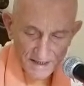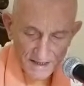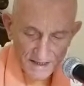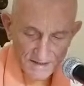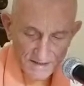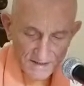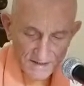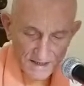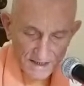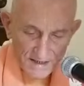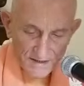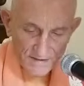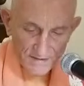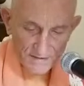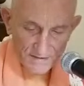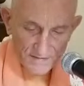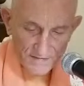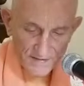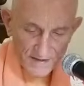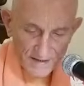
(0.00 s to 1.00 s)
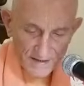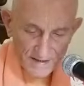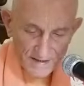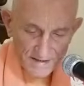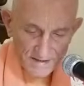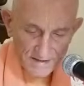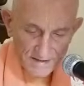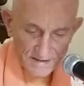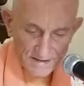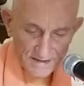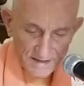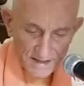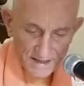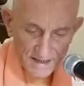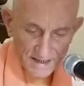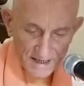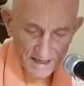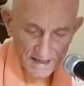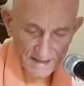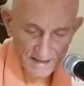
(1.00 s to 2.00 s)
He has studied all the Vedas
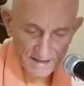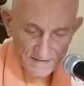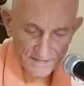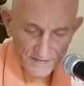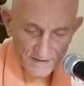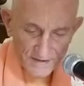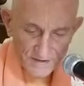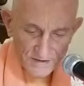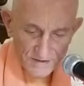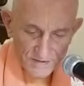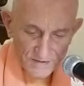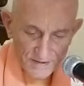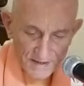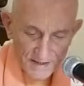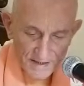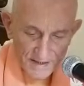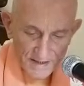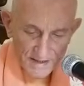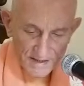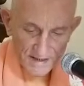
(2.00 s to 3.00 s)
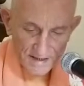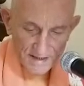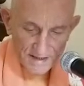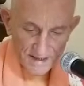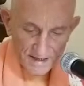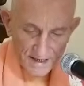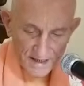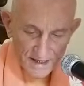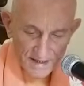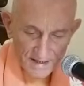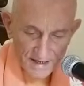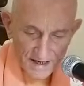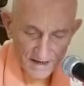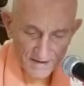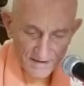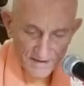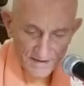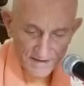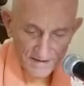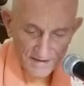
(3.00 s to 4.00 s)
and is virtually an
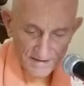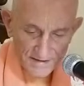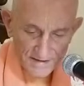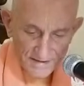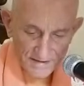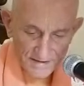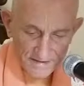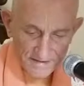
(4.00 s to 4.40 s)
Aryan.